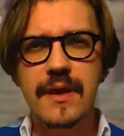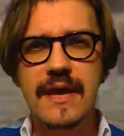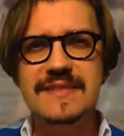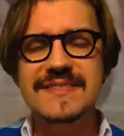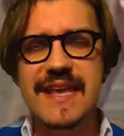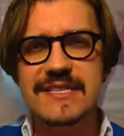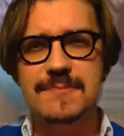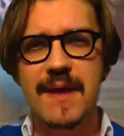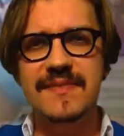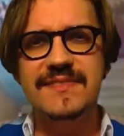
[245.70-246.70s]
In 6
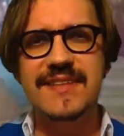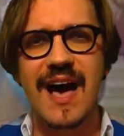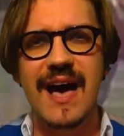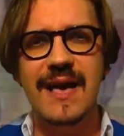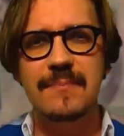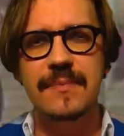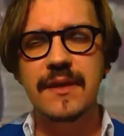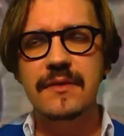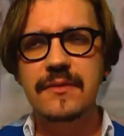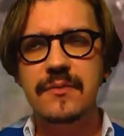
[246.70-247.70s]
months' time,
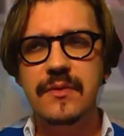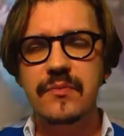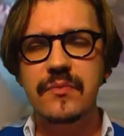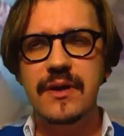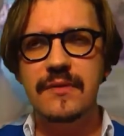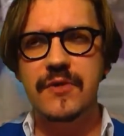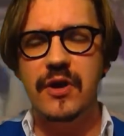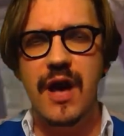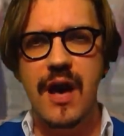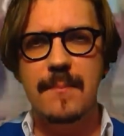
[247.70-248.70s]
when I've got
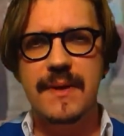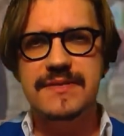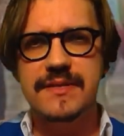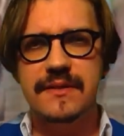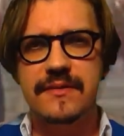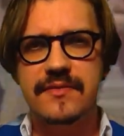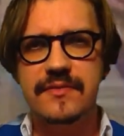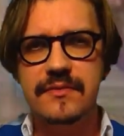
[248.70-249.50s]
arm muscles.